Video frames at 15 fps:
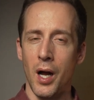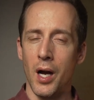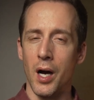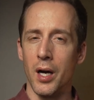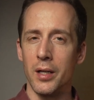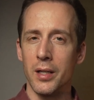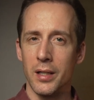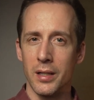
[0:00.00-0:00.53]

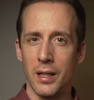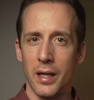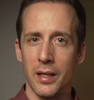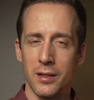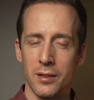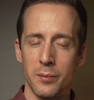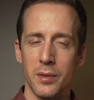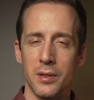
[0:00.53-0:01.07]

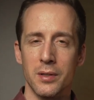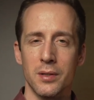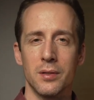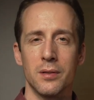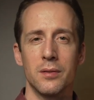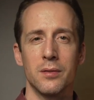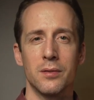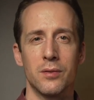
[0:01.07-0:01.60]
unenlightenment
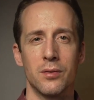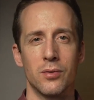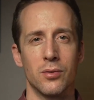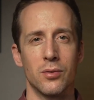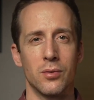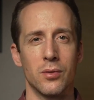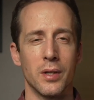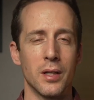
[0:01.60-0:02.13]

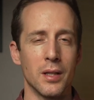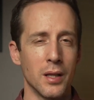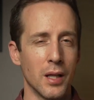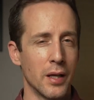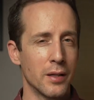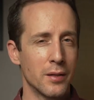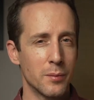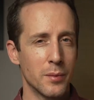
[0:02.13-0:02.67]
to
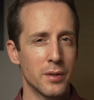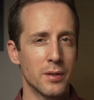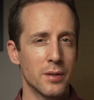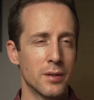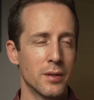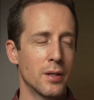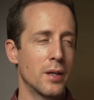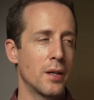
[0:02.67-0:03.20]
enlightenment,